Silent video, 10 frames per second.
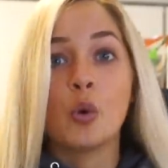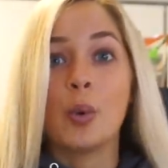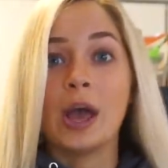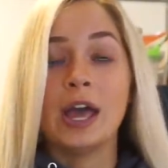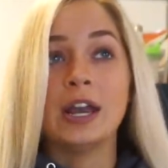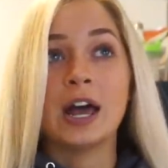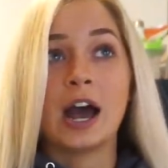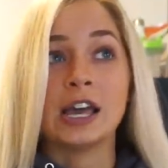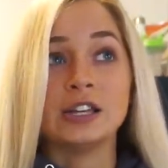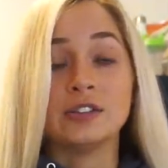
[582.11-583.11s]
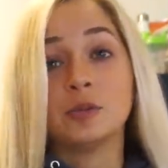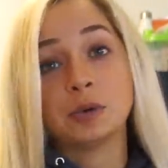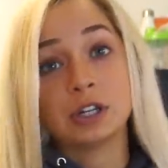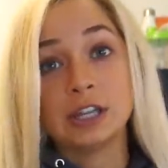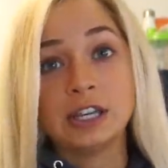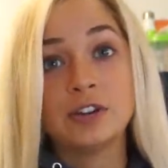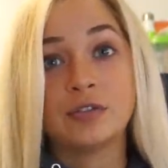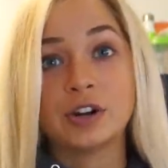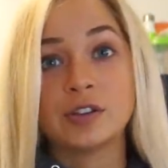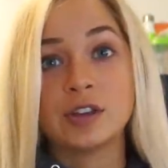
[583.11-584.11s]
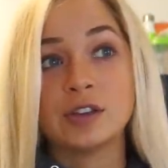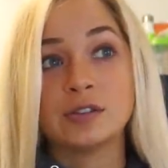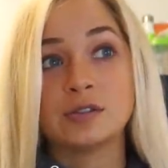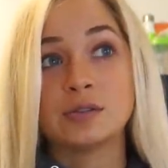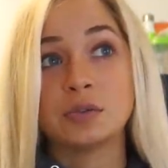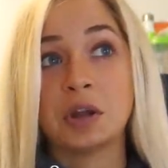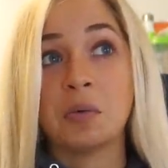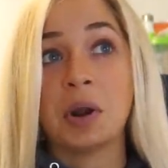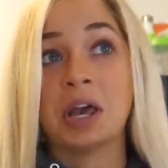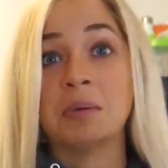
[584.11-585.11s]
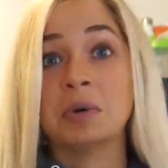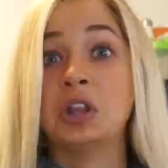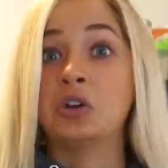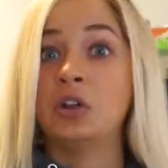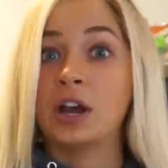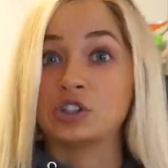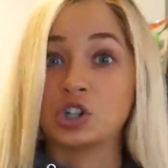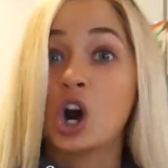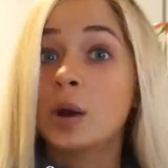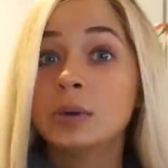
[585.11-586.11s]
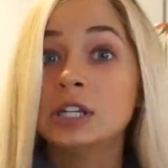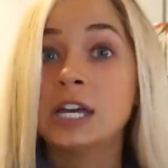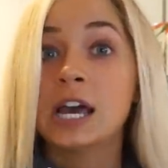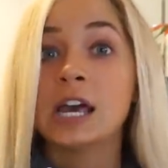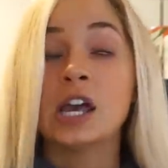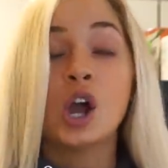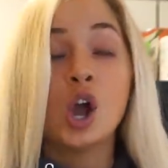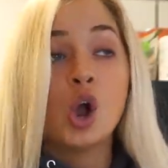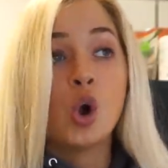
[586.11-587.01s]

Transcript: when I eat super clean versus like when I'm a little extra carby a day